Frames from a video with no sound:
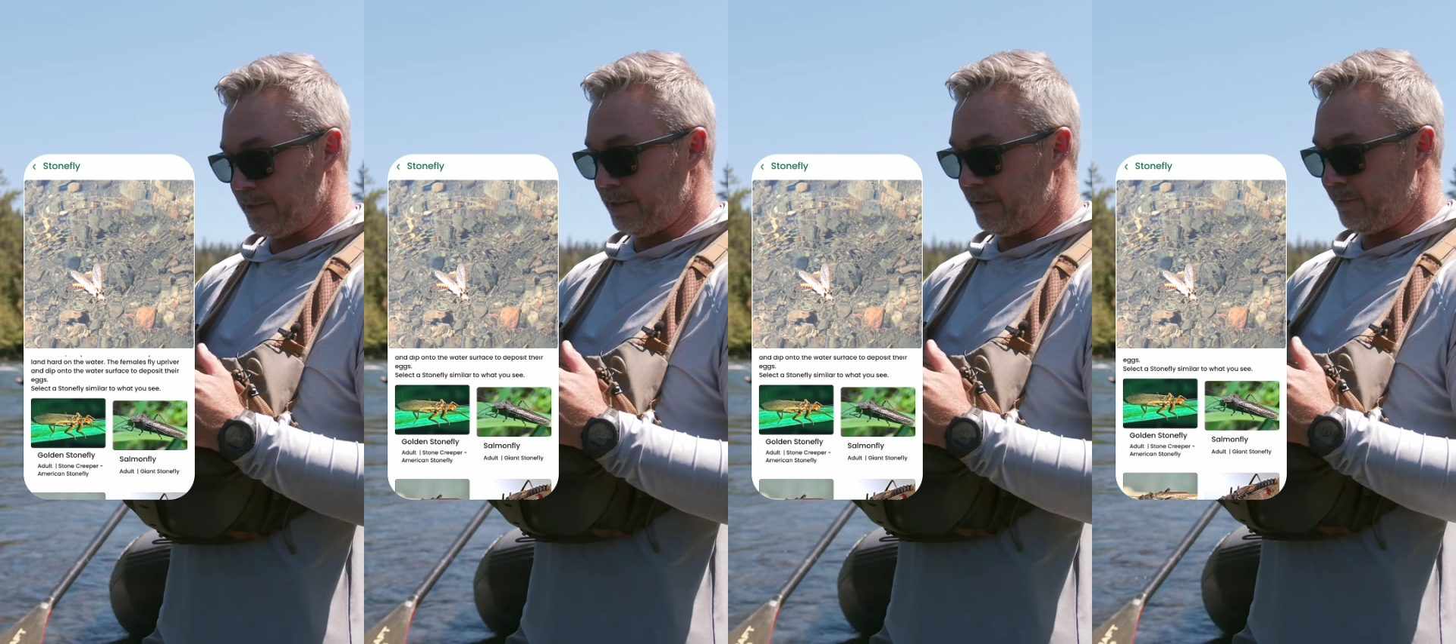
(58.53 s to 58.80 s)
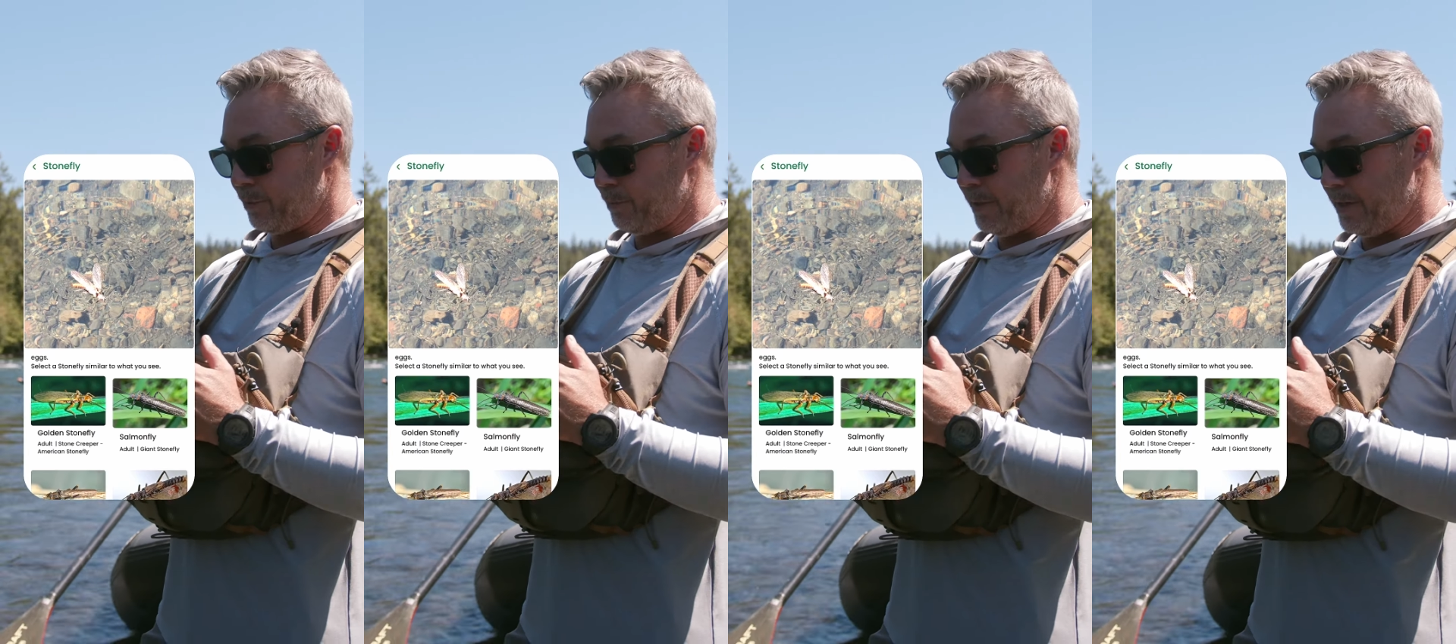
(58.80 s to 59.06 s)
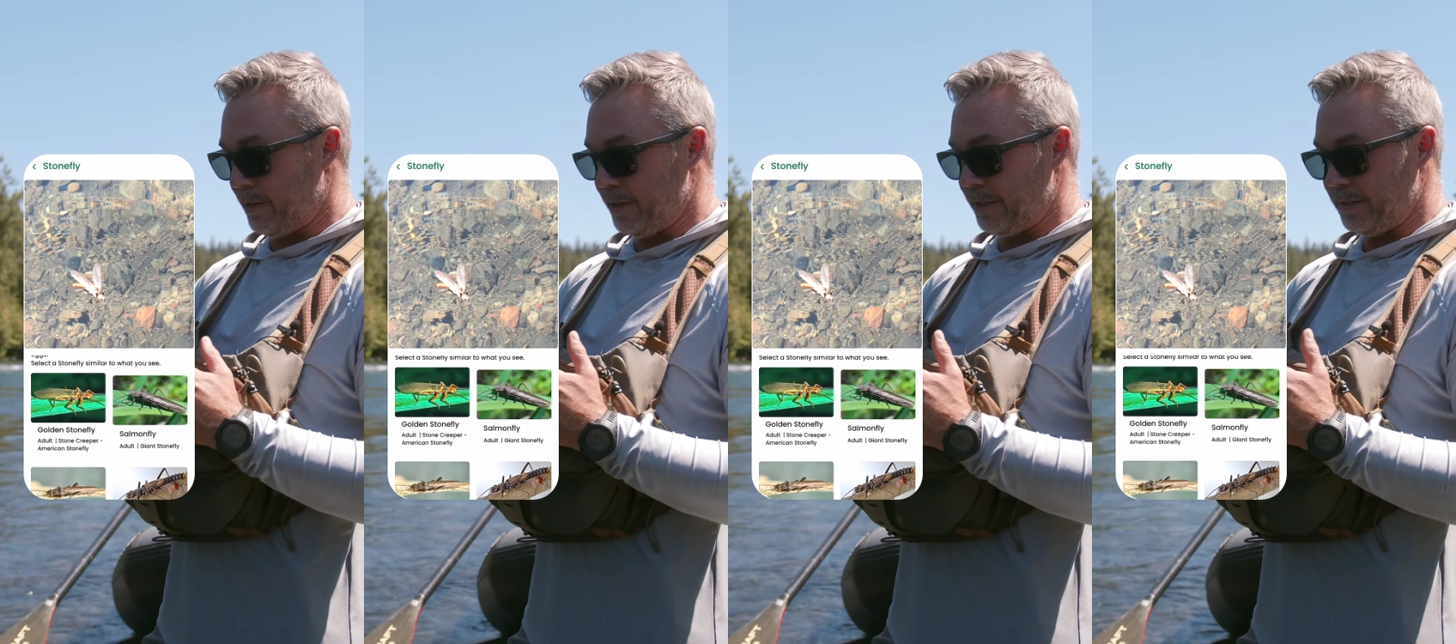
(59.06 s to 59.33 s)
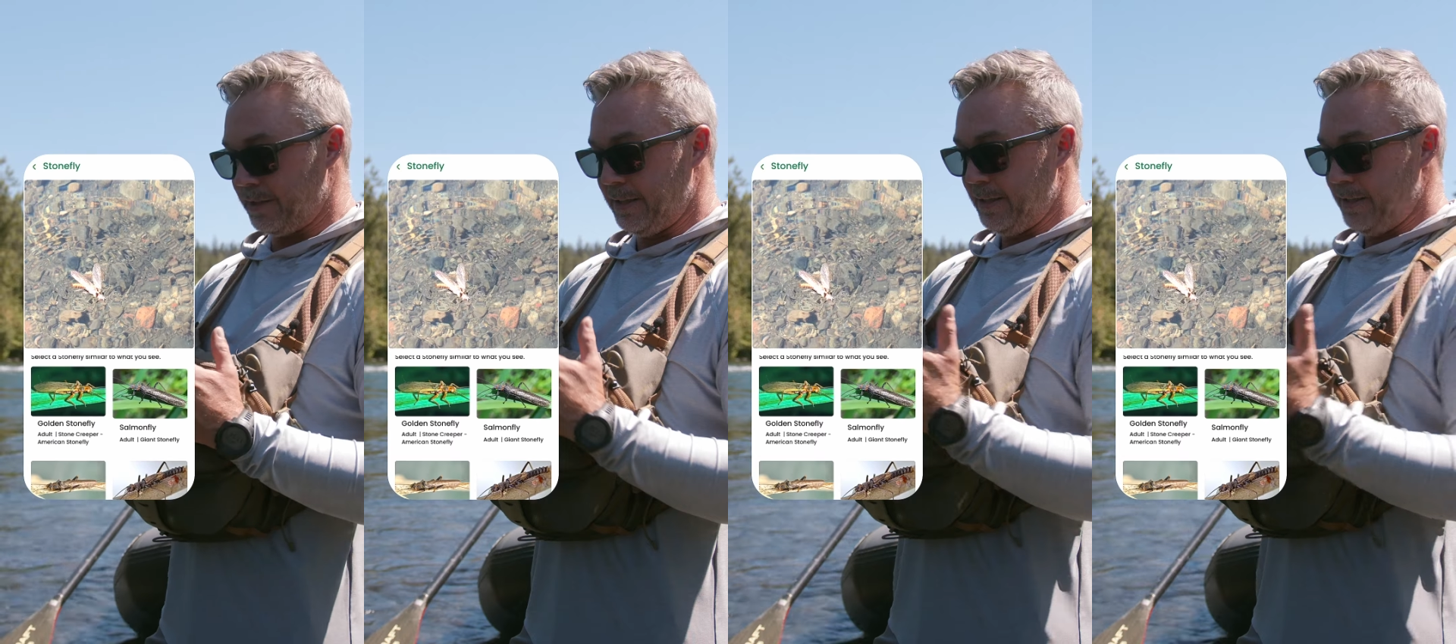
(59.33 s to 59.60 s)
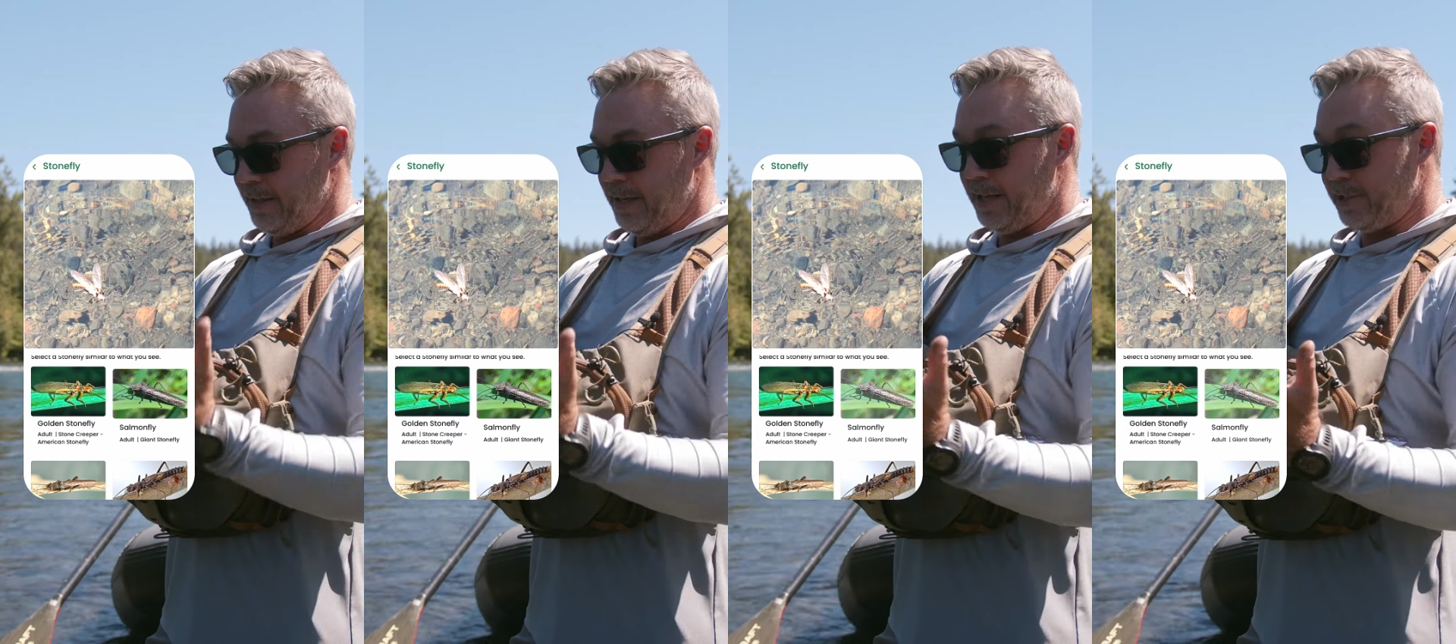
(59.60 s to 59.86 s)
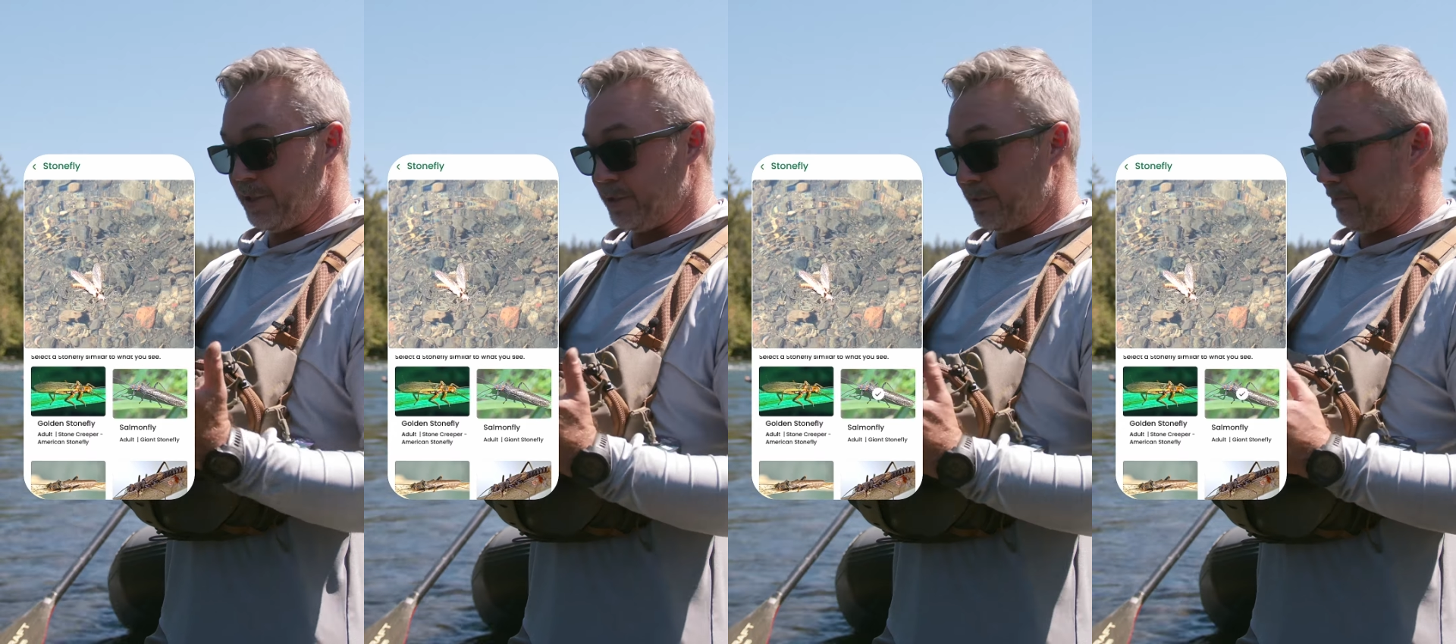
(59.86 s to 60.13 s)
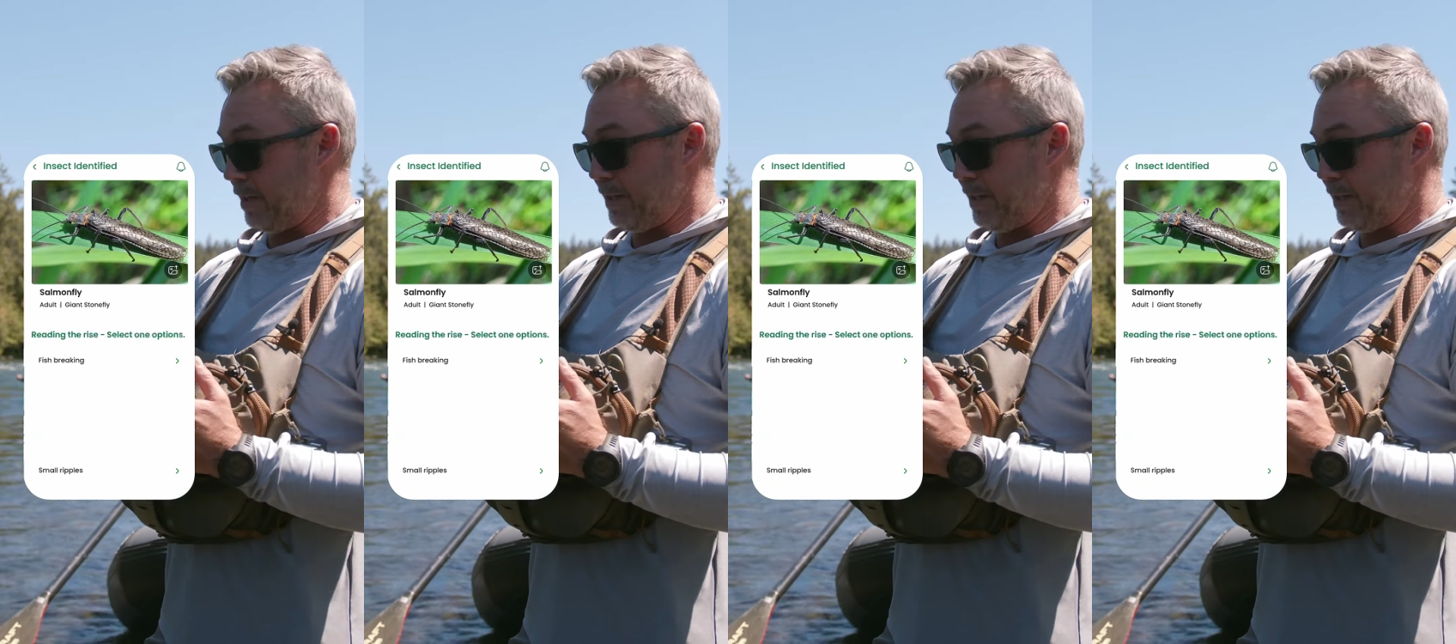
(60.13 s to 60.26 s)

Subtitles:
And then from there, it just,